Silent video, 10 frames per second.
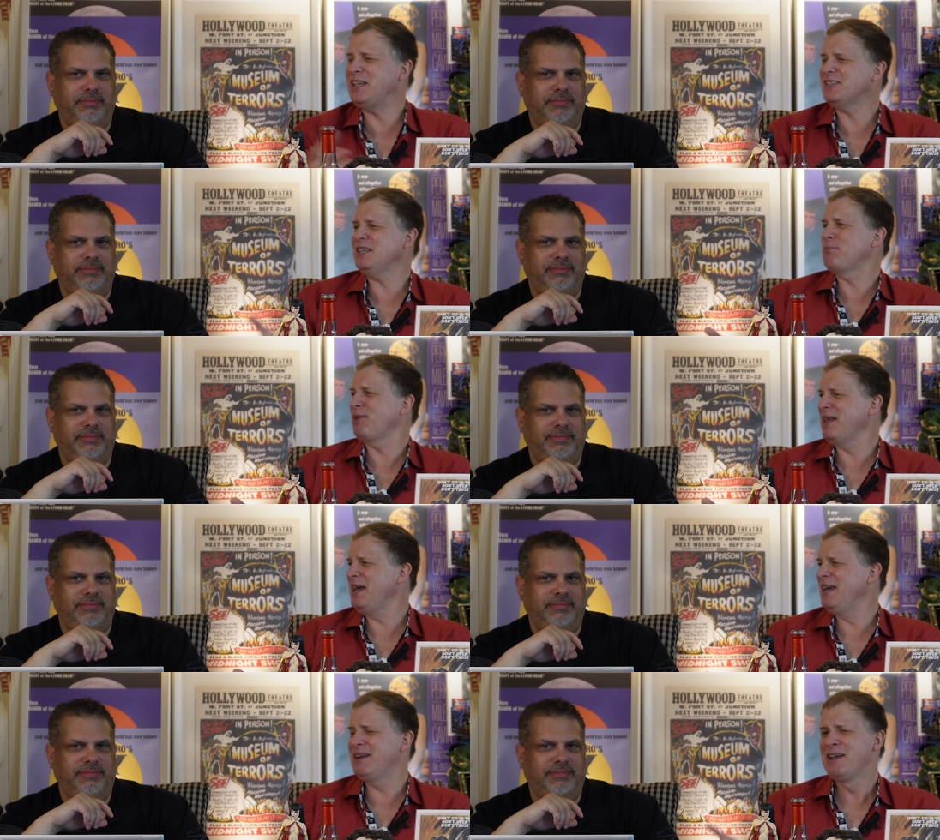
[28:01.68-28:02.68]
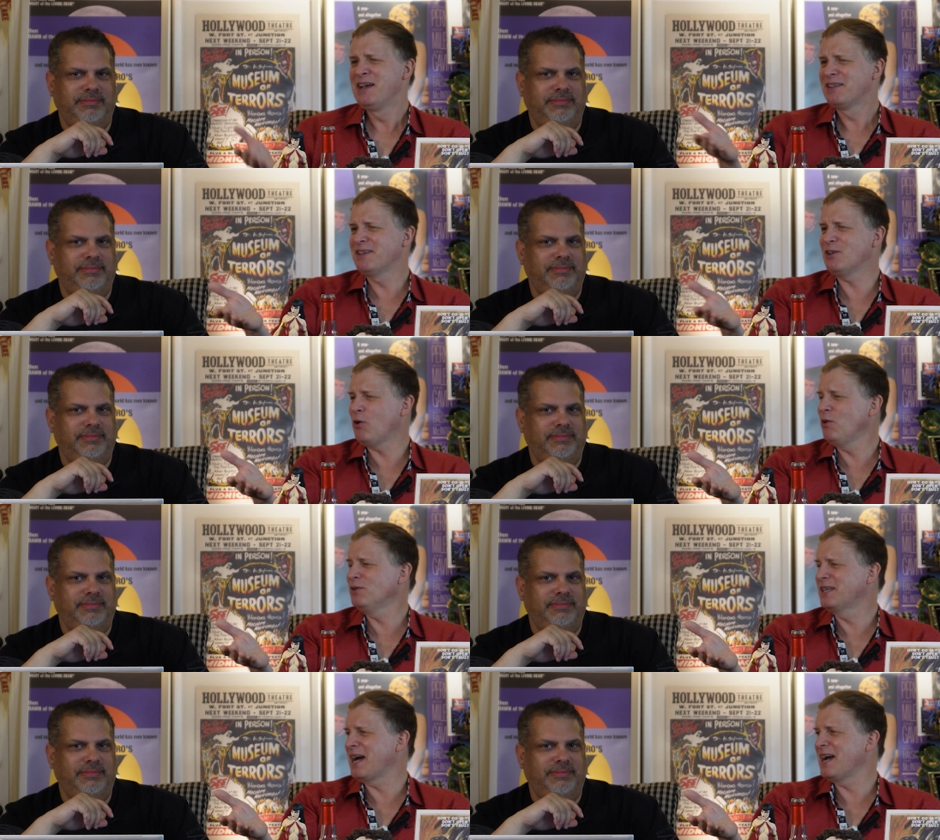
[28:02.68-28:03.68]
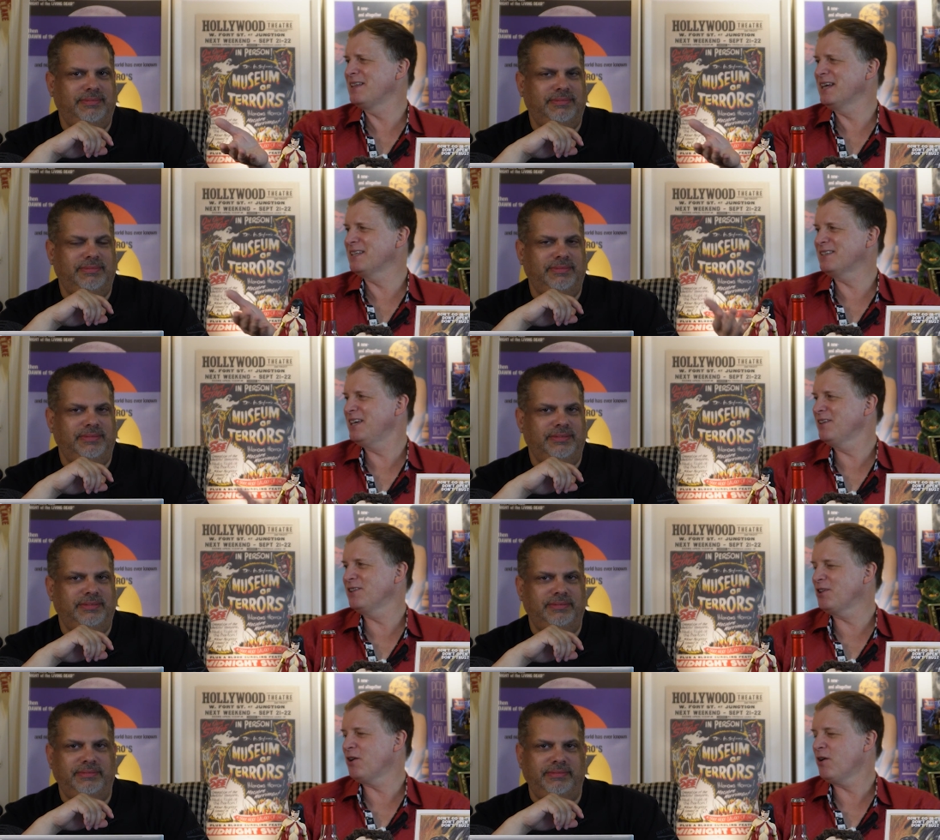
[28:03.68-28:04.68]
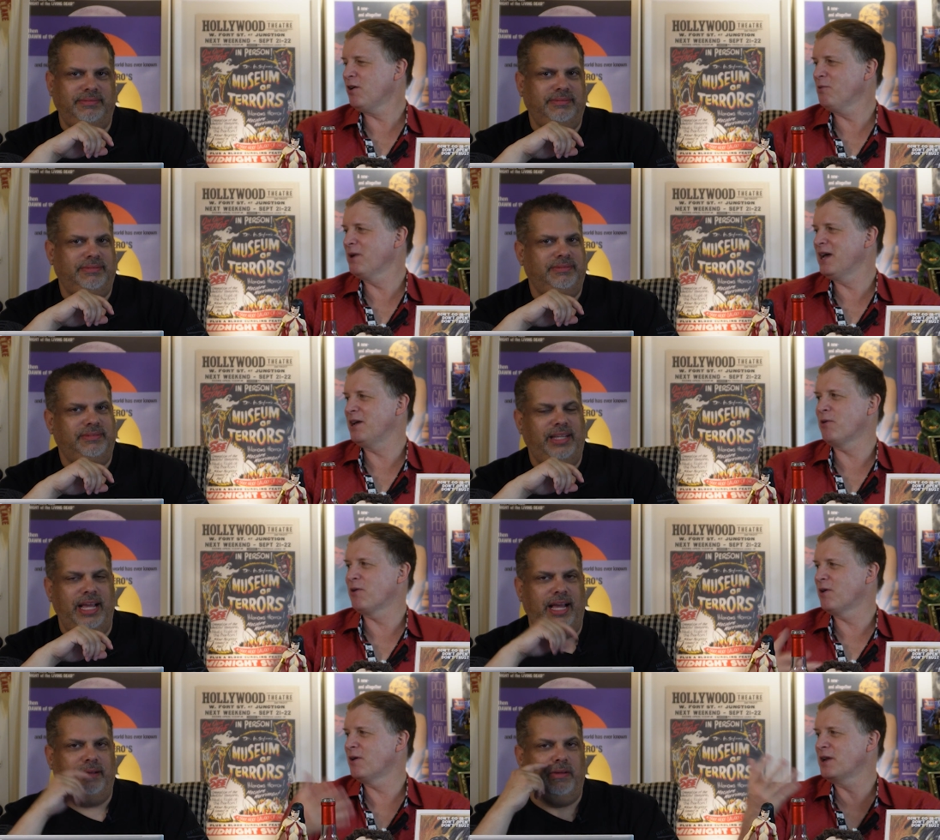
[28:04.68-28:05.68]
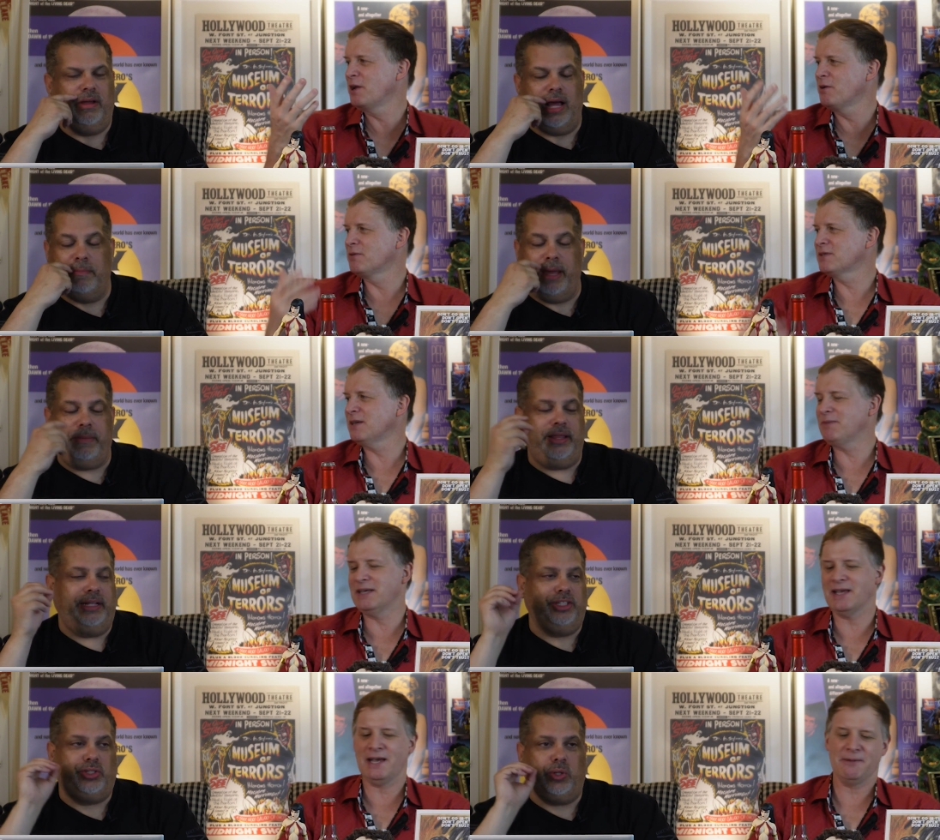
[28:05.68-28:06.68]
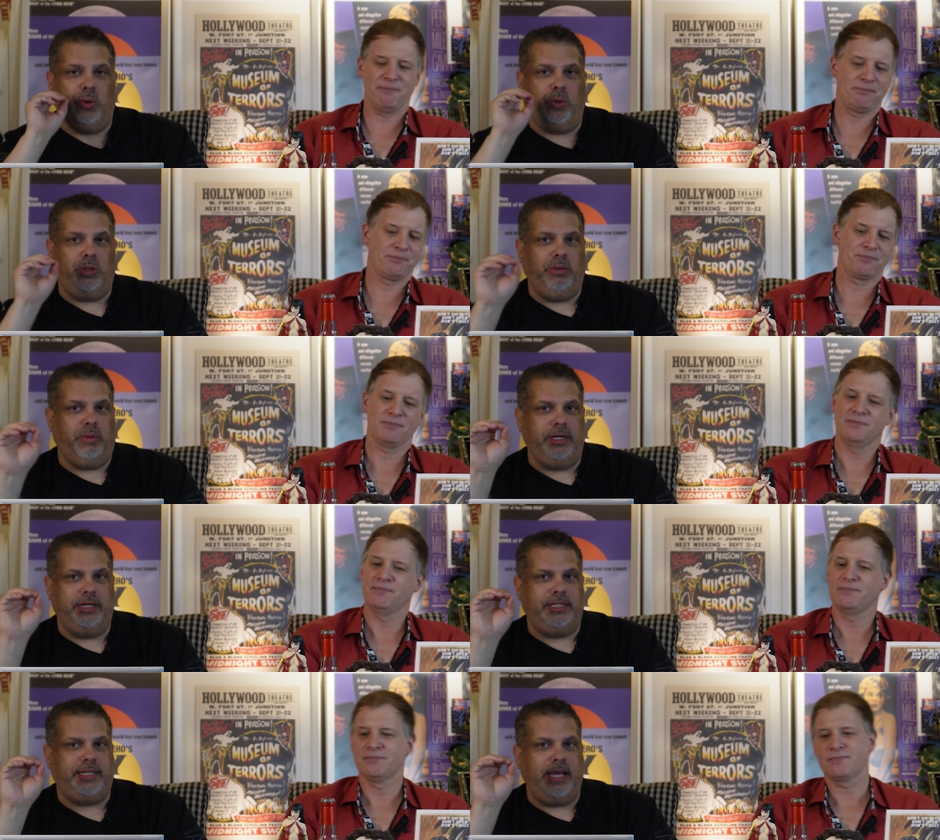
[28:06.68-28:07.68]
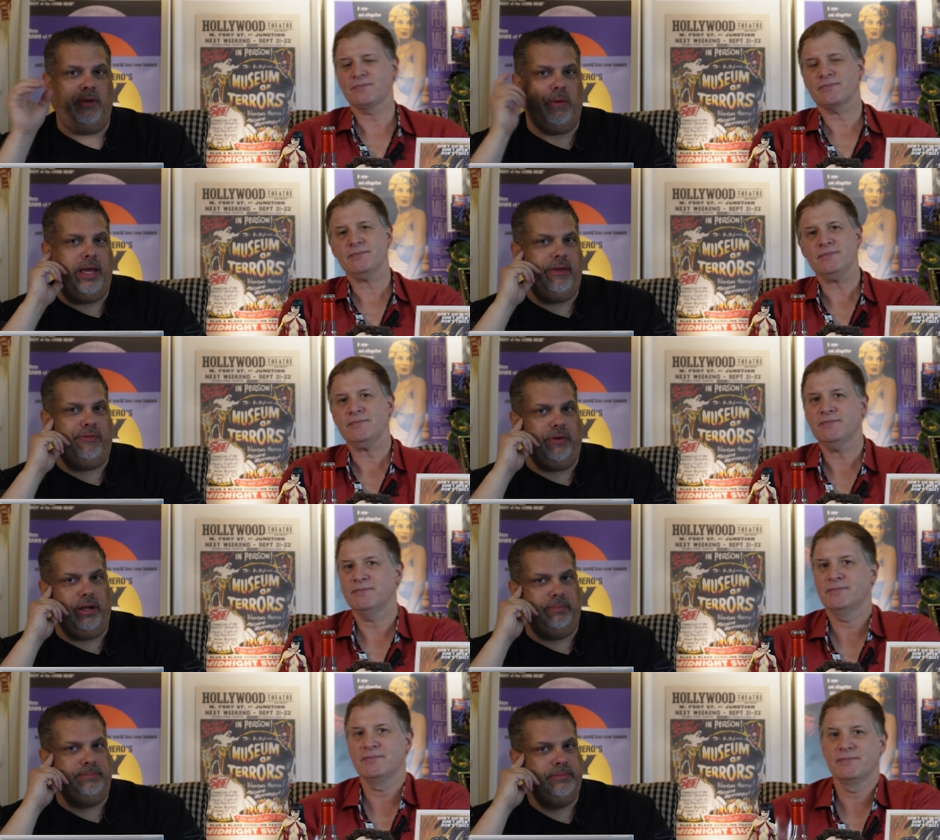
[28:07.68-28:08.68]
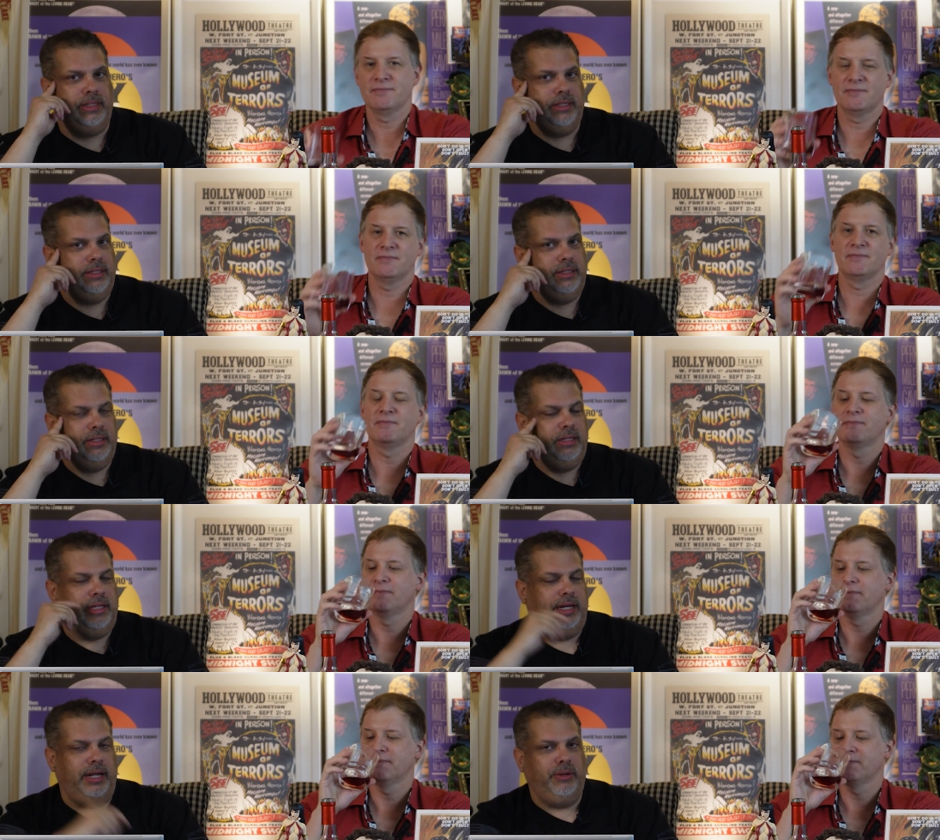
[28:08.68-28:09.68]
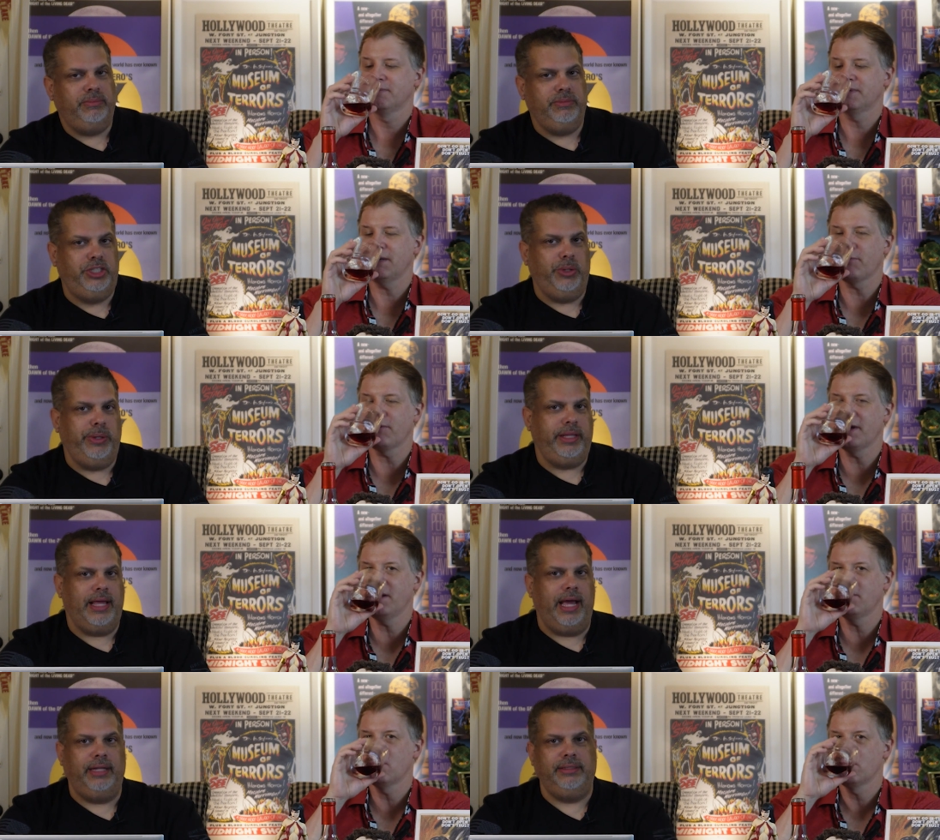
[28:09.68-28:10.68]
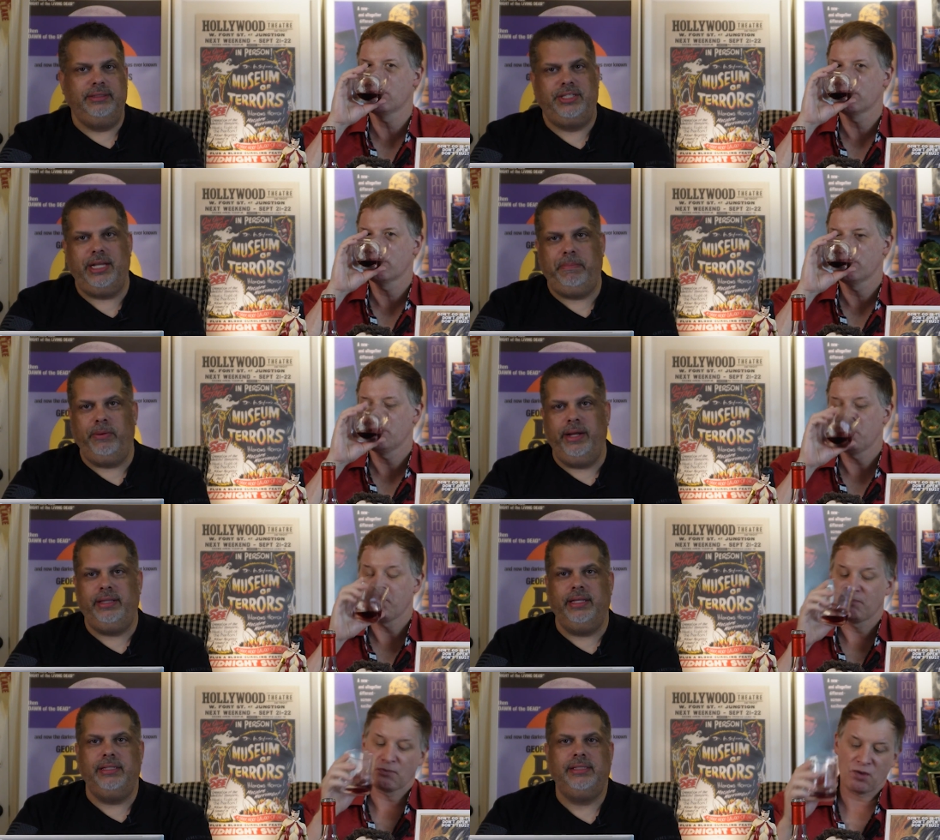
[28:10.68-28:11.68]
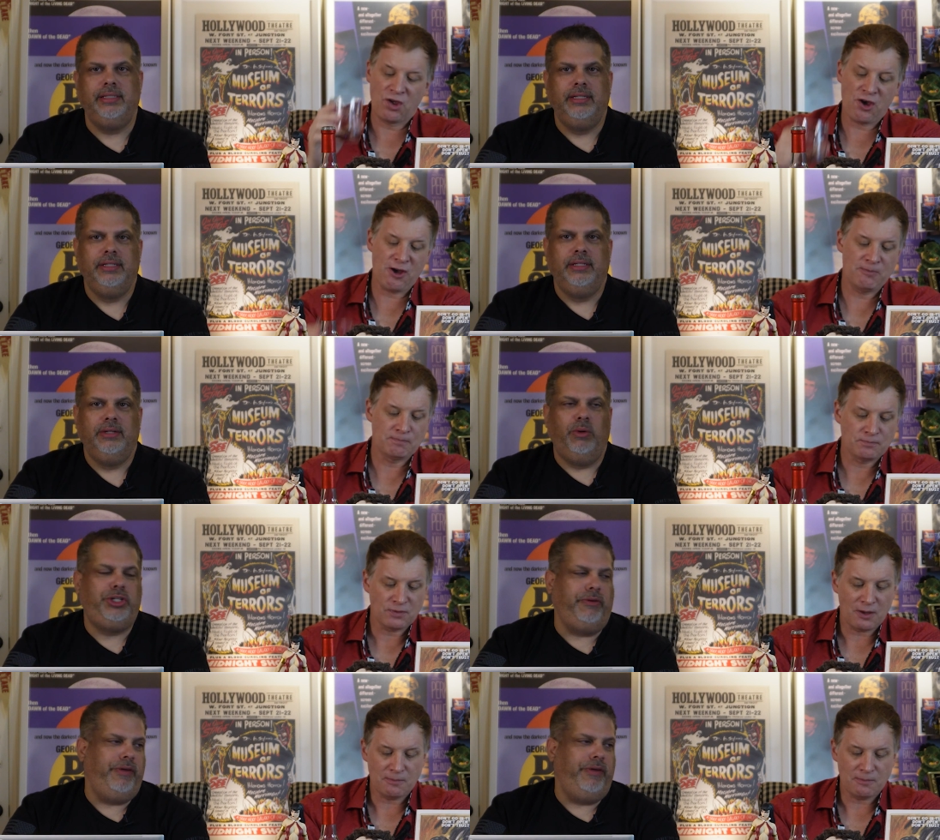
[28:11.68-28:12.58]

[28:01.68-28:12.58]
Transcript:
Speaker 1: easily played the old guy that gets killed in the hallway, yeah. or you know, or maybe they like just
Speaker 2: that. totally wanted to stay away from, you know, separate. doing that and separate this. Yeah. What's your